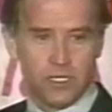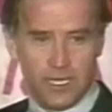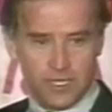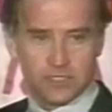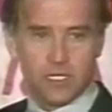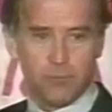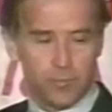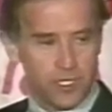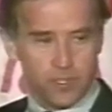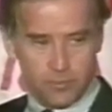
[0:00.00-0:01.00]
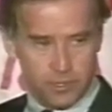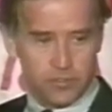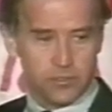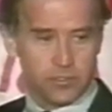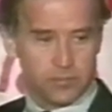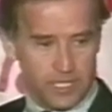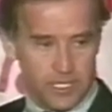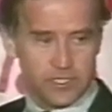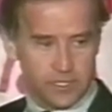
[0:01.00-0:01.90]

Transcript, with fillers: ends up being abused by his